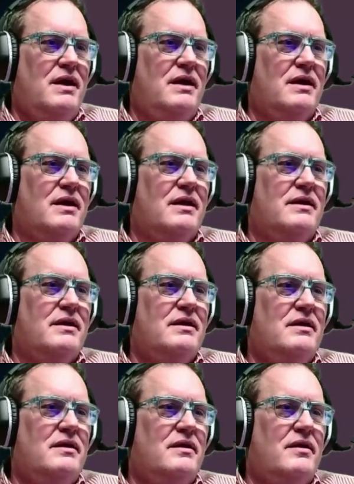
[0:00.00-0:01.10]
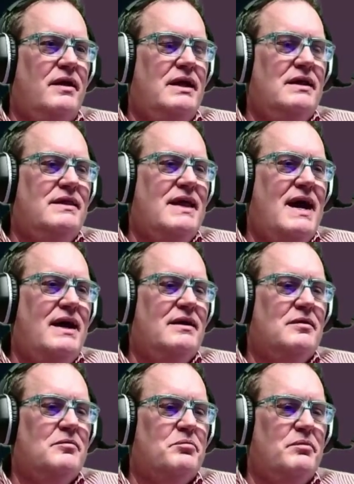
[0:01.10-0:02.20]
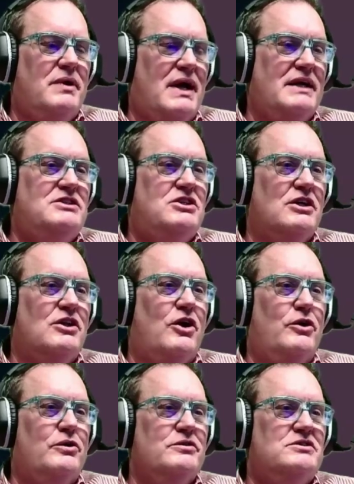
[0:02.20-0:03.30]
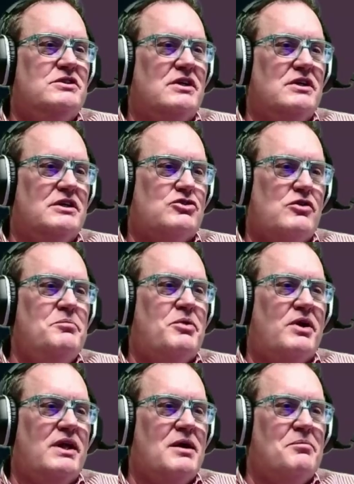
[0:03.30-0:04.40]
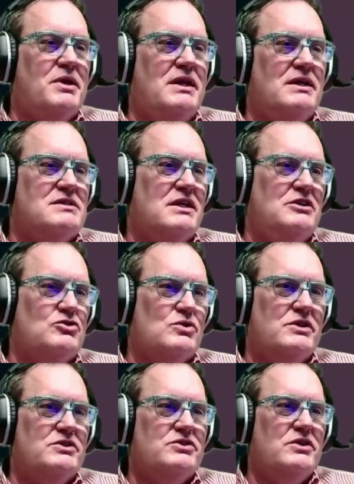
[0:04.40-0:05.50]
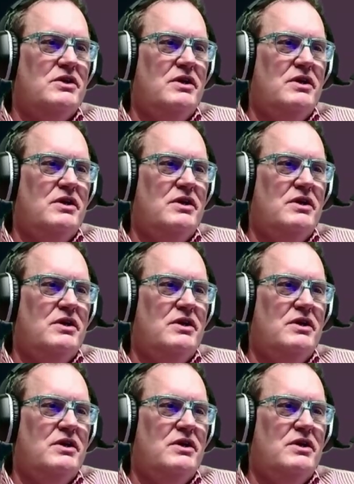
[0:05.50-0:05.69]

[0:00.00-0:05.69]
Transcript: and that guy still owns a screen printing company in St. George,